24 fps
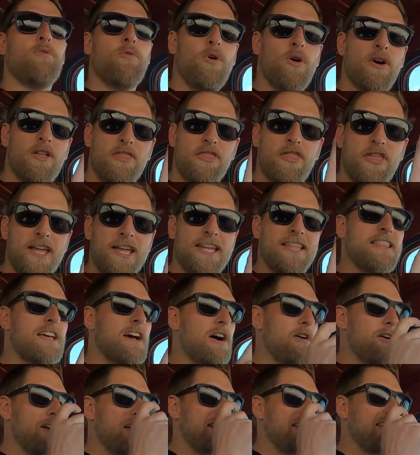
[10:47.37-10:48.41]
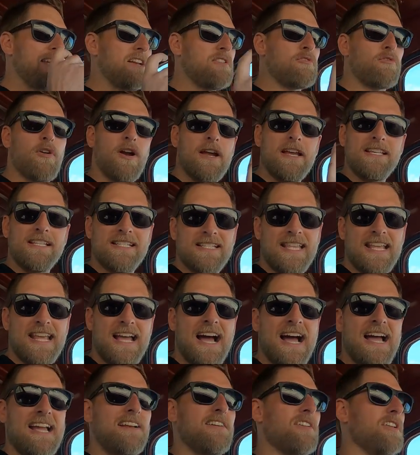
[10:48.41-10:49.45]
One thing though, it did raise the
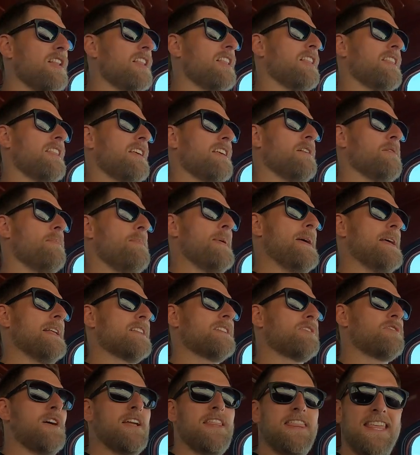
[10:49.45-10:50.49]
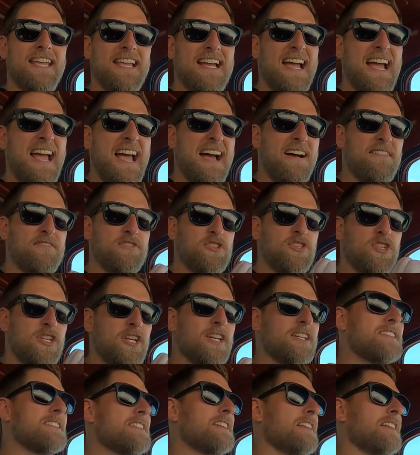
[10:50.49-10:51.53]
idle a little bit. So I think I have
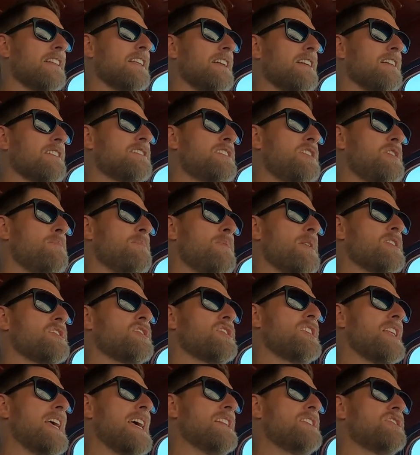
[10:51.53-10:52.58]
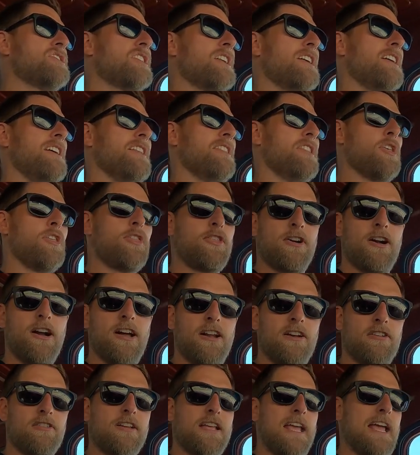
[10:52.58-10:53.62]
just a little too much tension on the
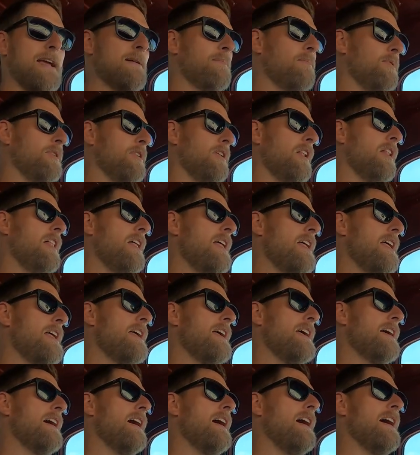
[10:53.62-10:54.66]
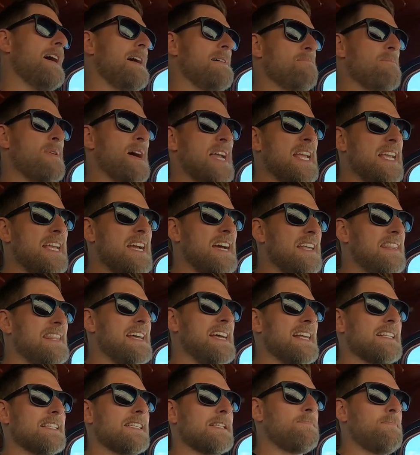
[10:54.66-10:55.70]
throttle cable. I might cut
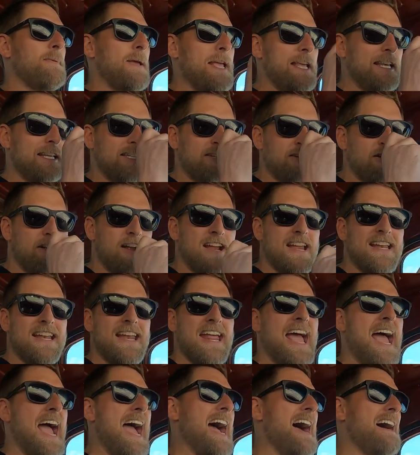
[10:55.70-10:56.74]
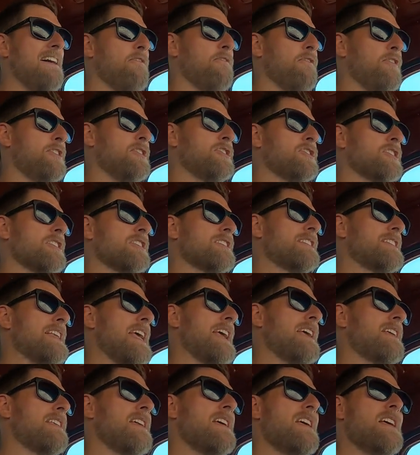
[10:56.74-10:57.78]
that spacer in half and just
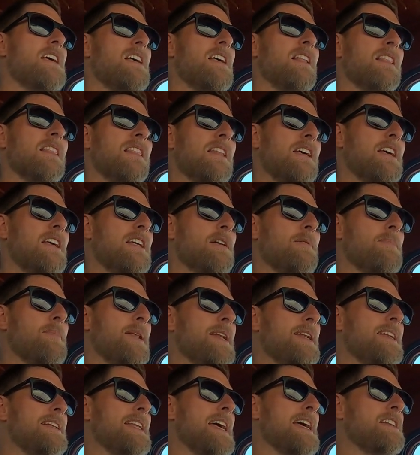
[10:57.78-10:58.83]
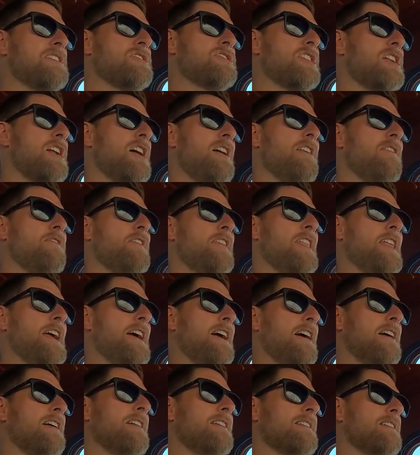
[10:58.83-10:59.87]
take a little bit of tension off of
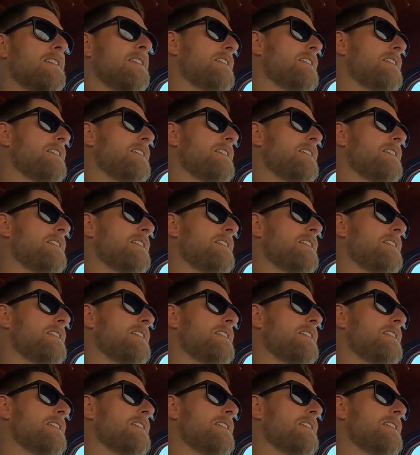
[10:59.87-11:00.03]
there.